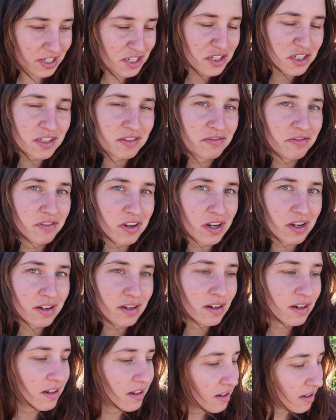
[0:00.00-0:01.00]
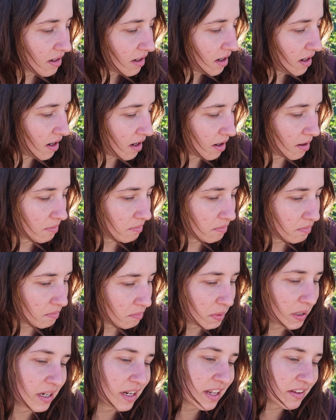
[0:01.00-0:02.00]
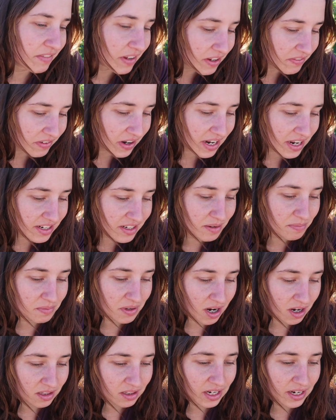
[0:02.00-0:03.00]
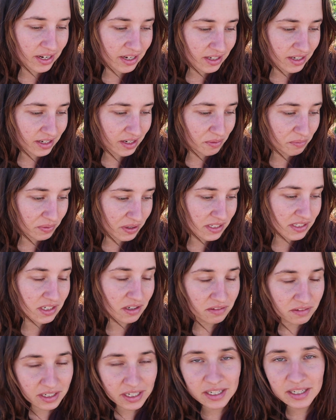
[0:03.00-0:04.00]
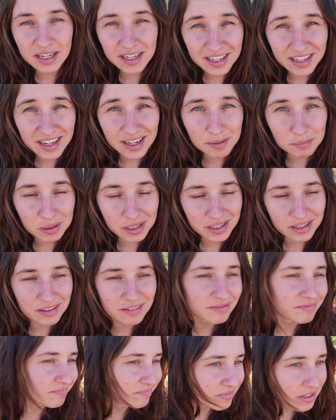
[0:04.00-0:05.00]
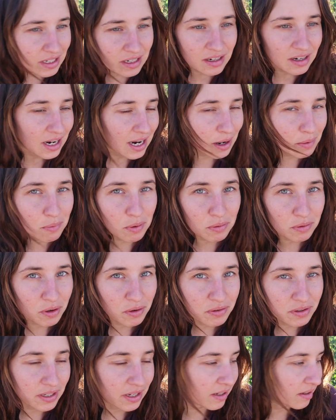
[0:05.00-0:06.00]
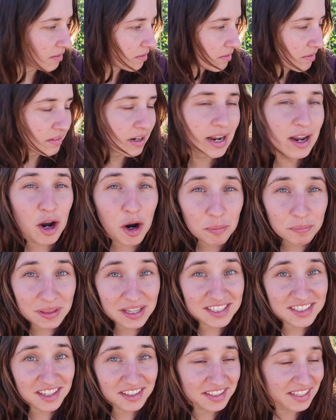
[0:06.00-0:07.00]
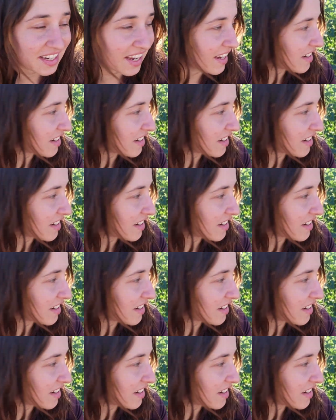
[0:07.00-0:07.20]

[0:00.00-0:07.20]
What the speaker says: It's just fun. But if I end up not liking it and we don't eat any eggplant, I won't grow it again. I hope that's not the